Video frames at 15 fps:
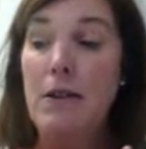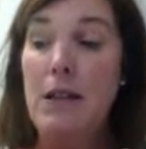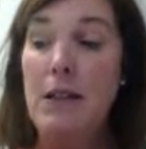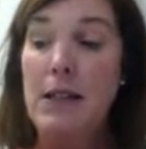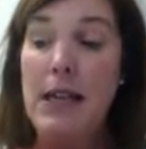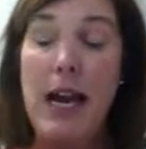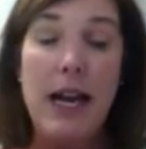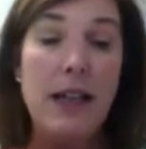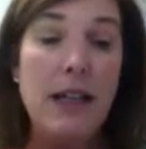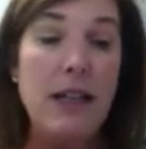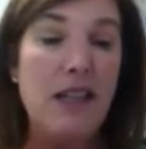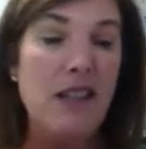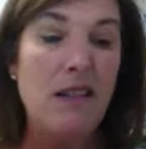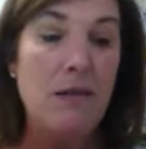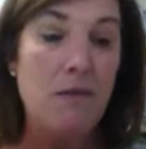
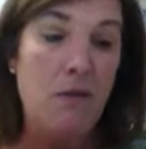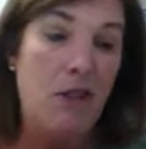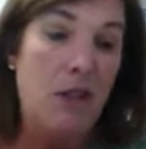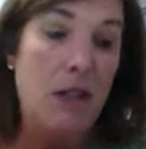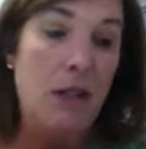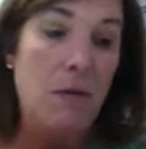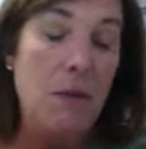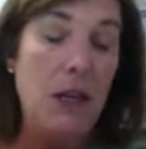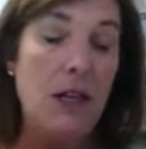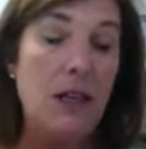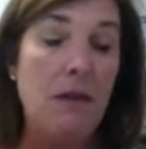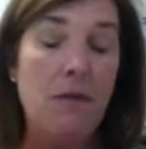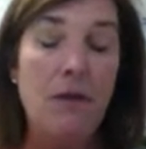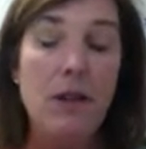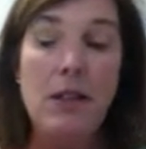silent, which doesn't make a
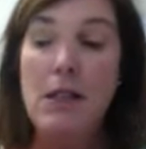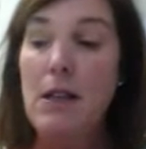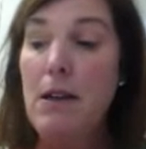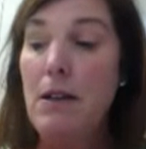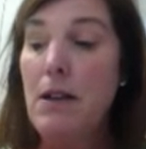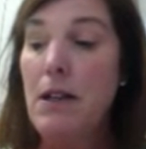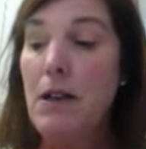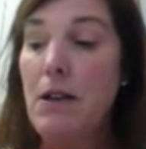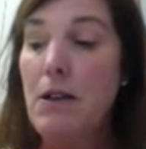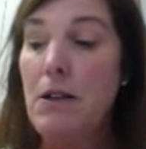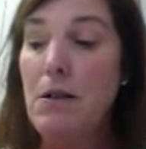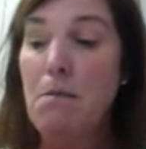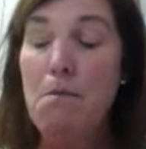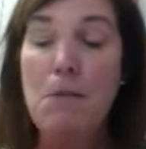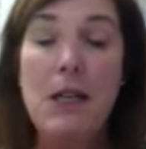difference.
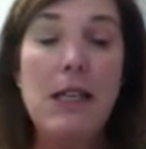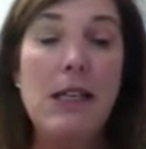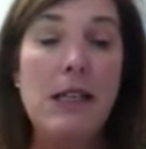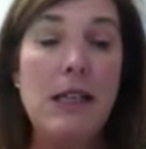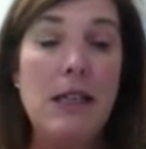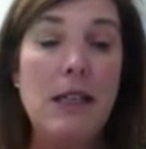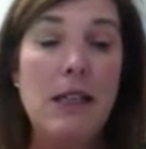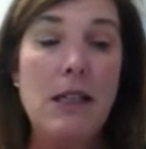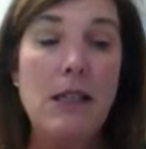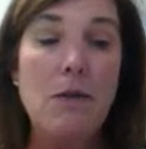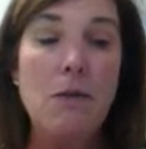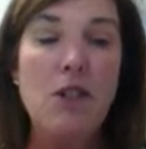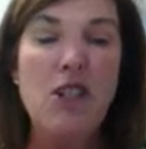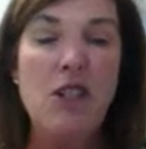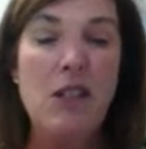There's missense,
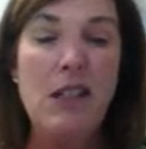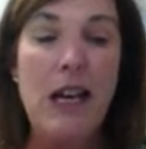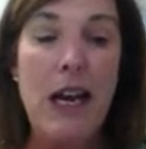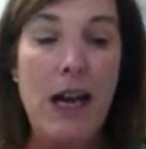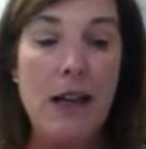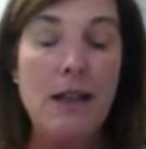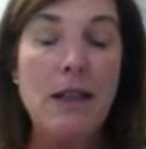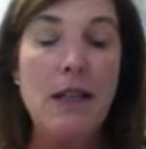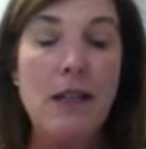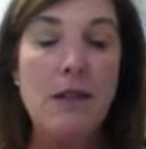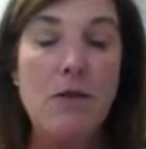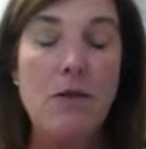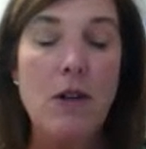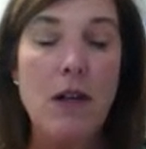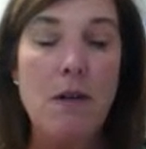which just adds an
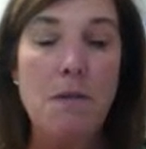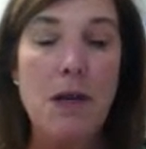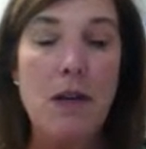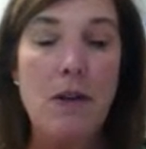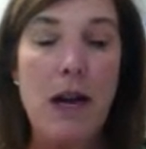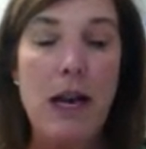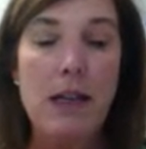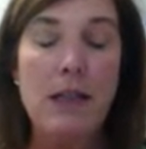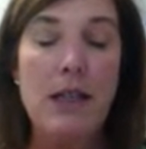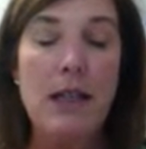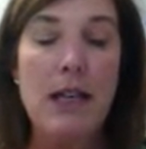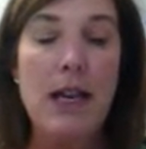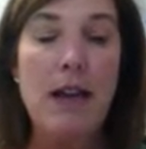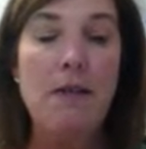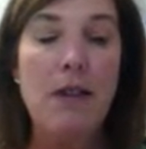extra amino
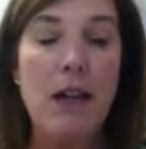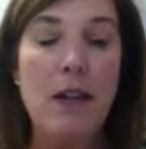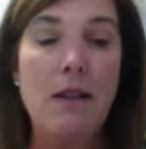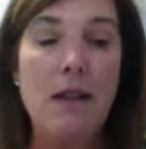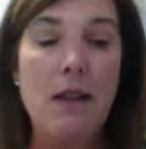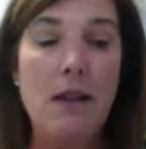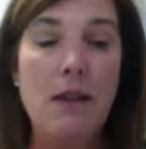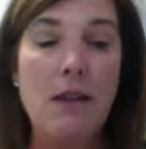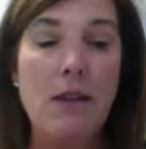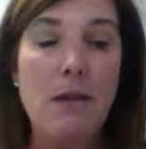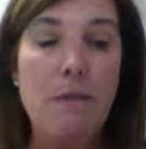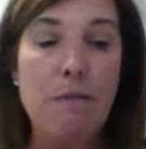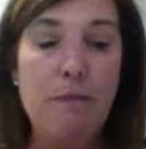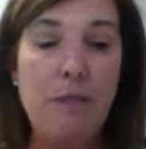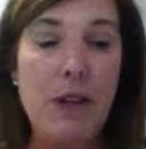acid. And then there's
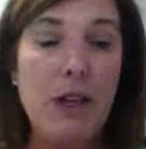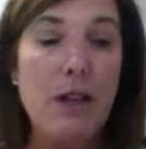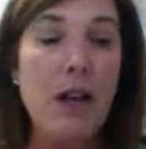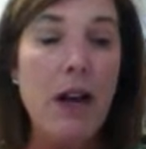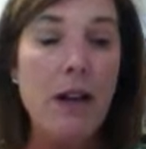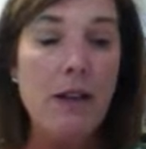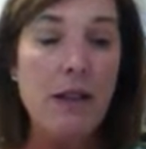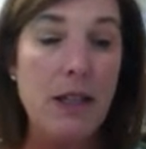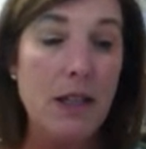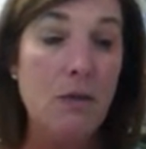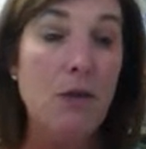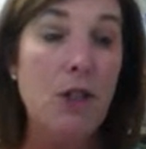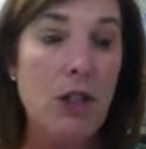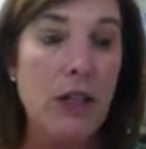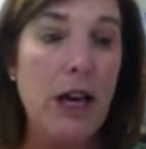nonsense,
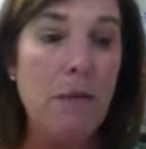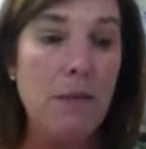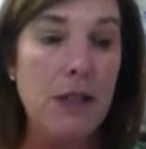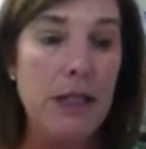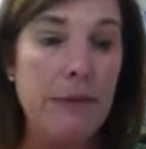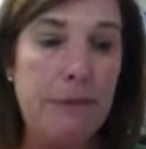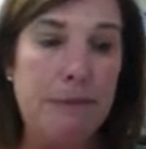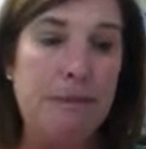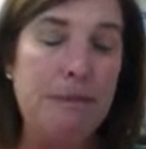which stops it.